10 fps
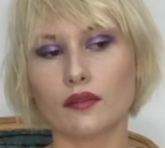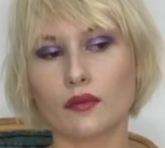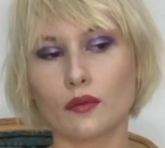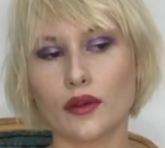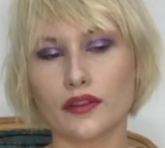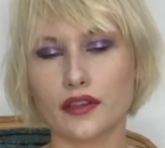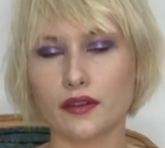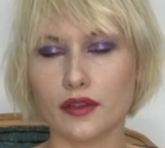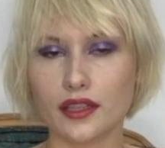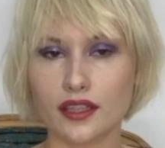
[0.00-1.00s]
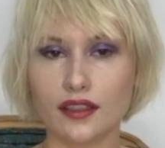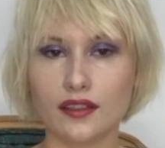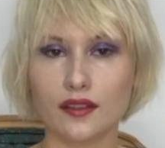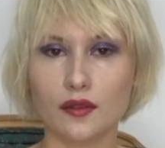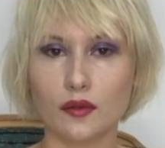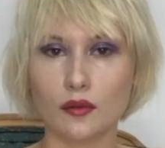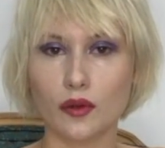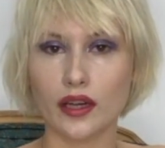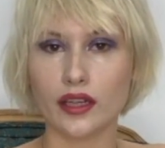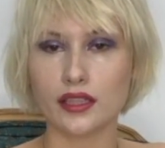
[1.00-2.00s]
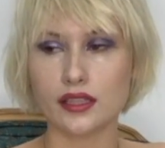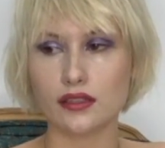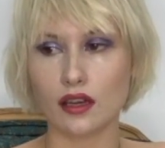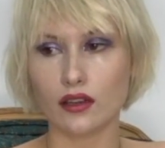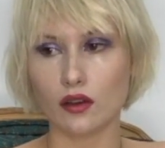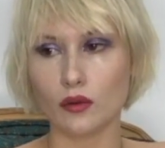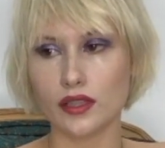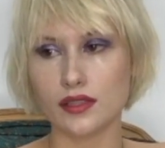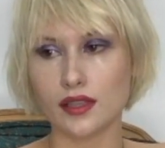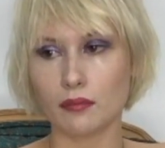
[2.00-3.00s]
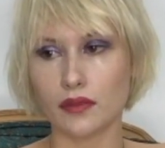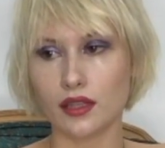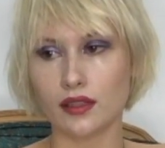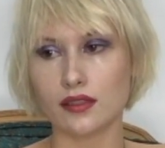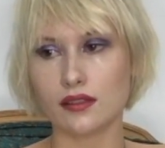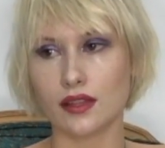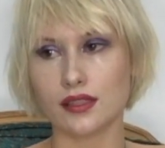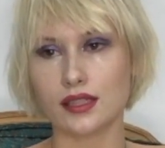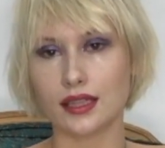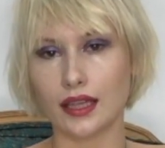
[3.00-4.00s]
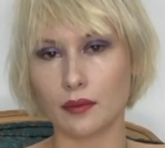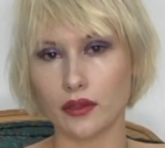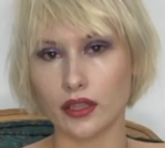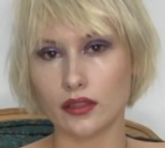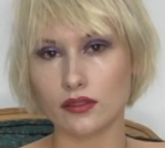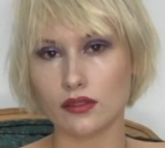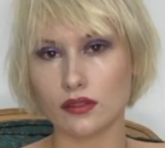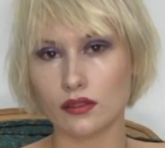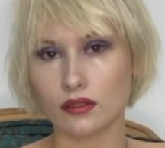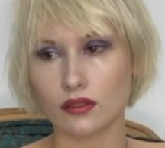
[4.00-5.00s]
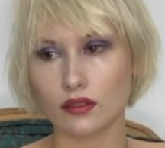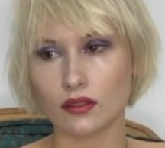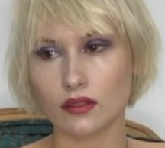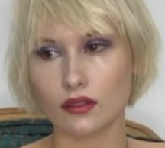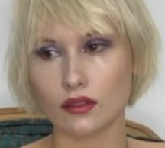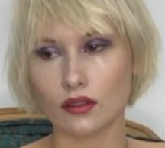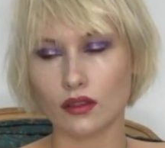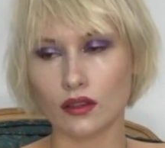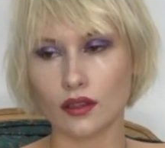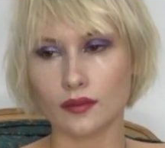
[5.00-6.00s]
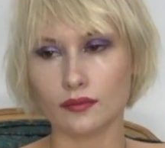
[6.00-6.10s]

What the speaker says: they're gritty, where it's not always something that's glamorous. I